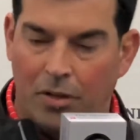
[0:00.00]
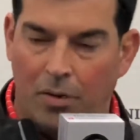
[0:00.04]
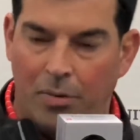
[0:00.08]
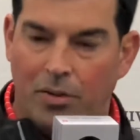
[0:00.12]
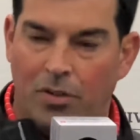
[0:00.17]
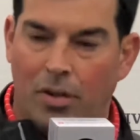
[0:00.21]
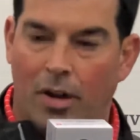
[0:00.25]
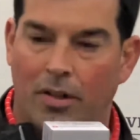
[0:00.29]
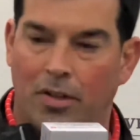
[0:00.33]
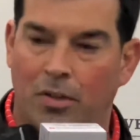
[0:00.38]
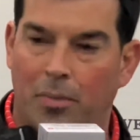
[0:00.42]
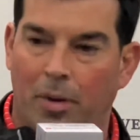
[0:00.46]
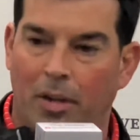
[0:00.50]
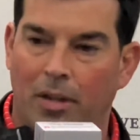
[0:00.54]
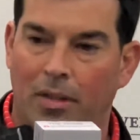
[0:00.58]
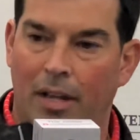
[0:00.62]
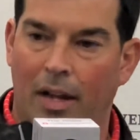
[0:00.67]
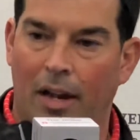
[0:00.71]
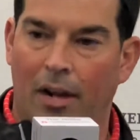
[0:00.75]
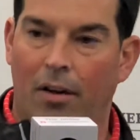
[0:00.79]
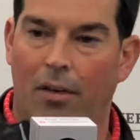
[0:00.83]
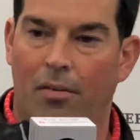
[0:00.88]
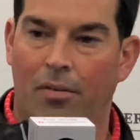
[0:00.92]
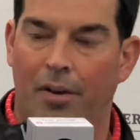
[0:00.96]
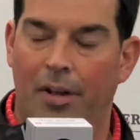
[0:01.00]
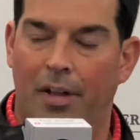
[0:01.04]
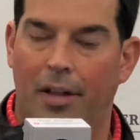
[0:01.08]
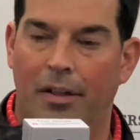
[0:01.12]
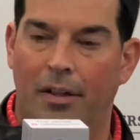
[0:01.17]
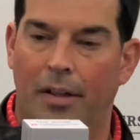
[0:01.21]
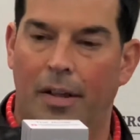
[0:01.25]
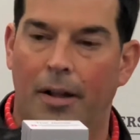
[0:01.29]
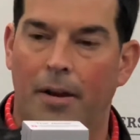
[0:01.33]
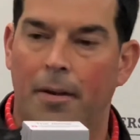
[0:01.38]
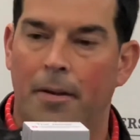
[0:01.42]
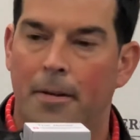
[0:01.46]
You know, we talked about that going
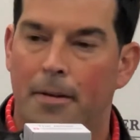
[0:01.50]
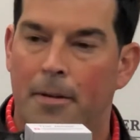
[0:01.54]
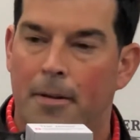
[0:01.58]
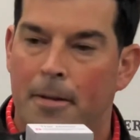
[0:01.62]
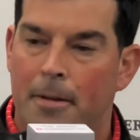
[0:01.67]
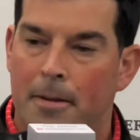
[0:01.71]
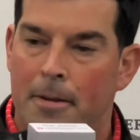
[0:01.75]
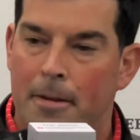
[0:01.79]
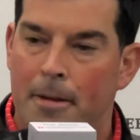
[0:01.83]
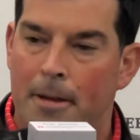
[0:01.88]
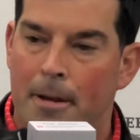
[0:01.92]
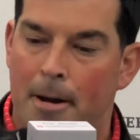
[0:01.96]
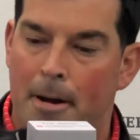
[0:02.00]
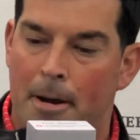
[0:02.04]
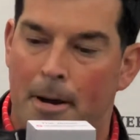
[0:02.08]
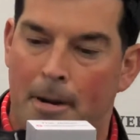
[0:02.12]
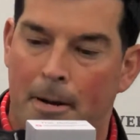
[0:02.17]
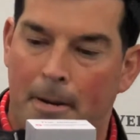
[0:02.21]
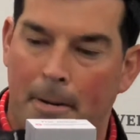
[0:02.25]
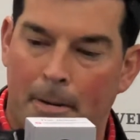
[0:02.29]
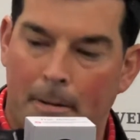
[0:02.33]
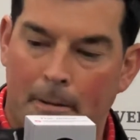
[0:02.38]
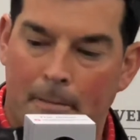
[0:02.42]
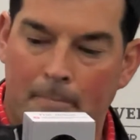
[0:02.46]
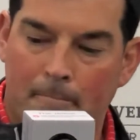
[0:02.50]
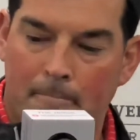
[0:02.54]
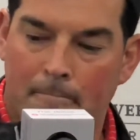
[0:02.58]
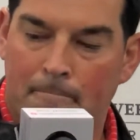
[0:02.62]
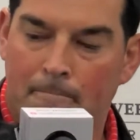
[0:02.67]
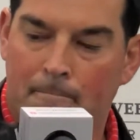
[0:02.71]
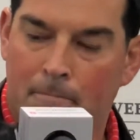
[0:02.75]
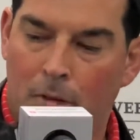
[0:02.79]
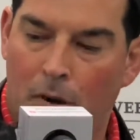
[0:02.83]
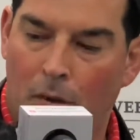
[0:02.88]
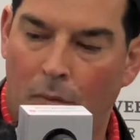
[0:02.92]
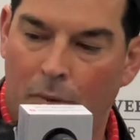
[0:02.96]
in, that
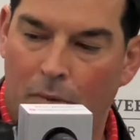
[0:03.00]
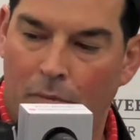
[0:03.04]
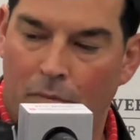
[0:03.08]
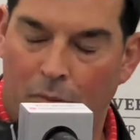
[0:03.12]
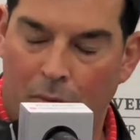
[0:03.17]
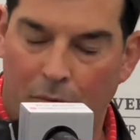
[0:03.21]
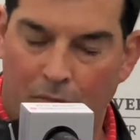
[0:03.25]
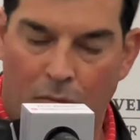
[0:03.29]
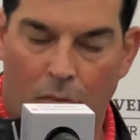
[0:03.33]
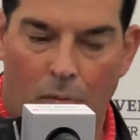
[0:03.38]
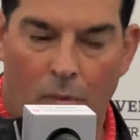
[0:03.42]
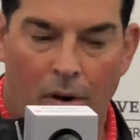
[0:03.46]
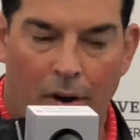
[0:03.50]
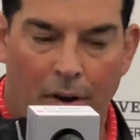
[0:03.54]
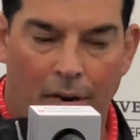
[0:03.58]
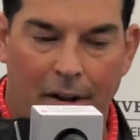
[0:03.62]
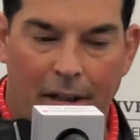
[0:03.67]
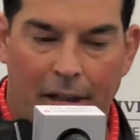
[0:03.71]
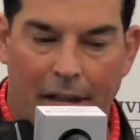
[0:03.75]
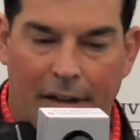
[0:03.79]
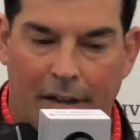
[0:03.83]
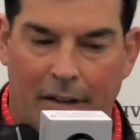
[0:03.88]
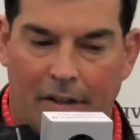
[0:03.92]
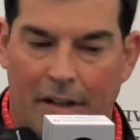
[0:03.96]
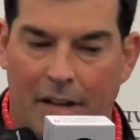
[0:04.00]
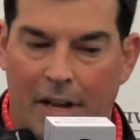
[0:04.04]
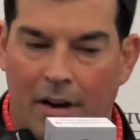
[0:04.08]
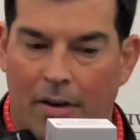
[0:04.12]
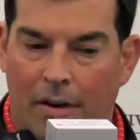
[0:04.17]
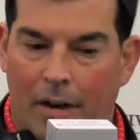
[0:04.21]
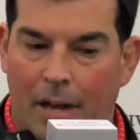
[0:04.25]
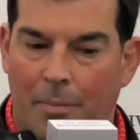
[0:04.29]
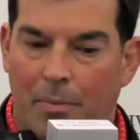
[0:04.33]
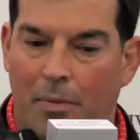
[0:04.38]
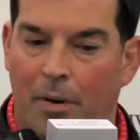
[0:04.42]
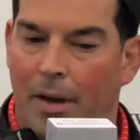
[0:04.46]
you know, we've won handily here
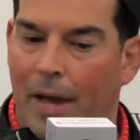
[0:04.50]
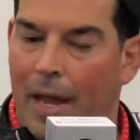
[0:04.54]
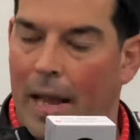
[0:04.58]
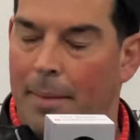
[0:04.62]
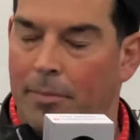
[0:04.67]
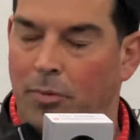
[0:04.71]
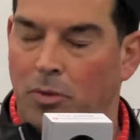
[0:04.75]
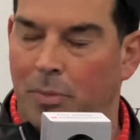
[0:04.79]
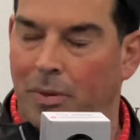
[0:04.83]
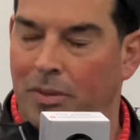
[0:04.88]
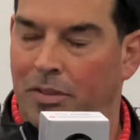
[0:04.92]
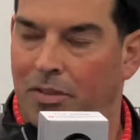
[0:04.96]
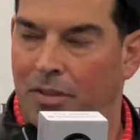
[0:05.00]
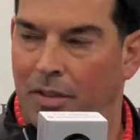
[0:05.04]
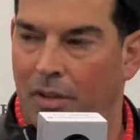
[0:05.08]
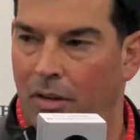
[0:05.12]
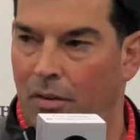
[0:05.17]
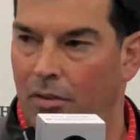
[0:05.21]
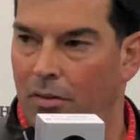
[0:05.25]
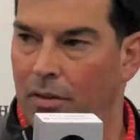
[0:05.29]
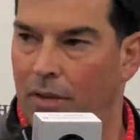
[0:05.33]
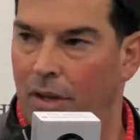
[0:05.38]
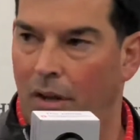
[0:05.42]
a couple games, but still,